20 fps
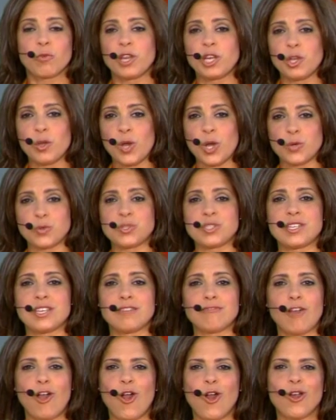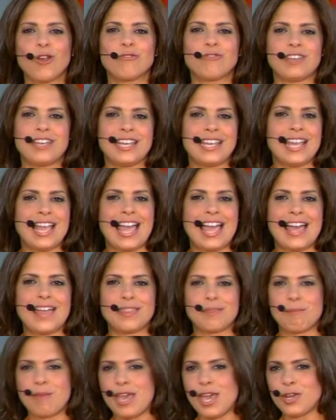radio host Steve Harvey
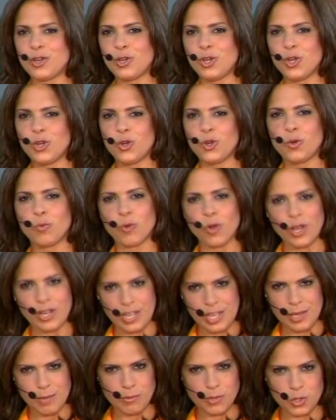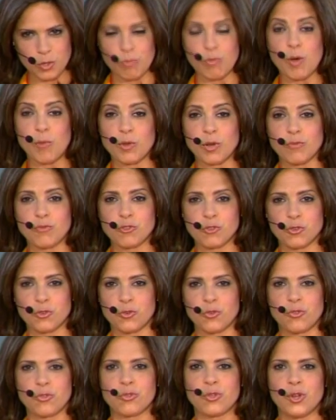and the man who brought him to a moment of
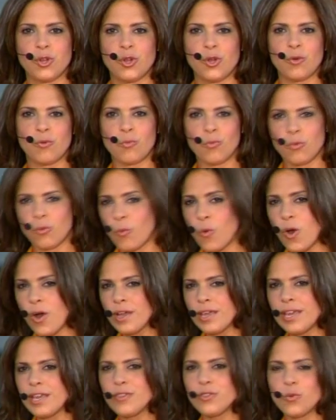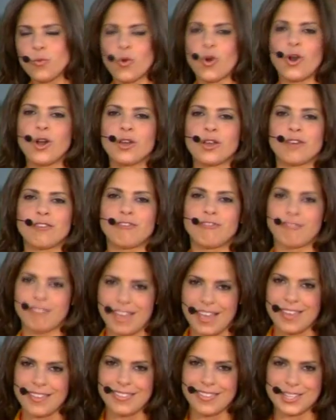truth, walking the walk of
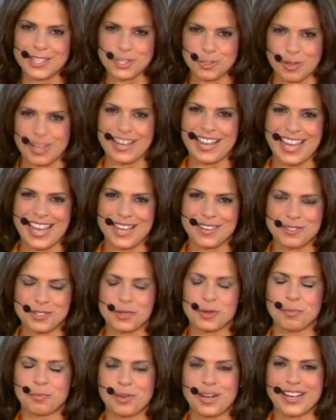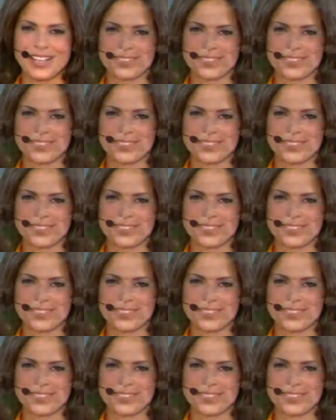faith. That's straight ahead. Short break.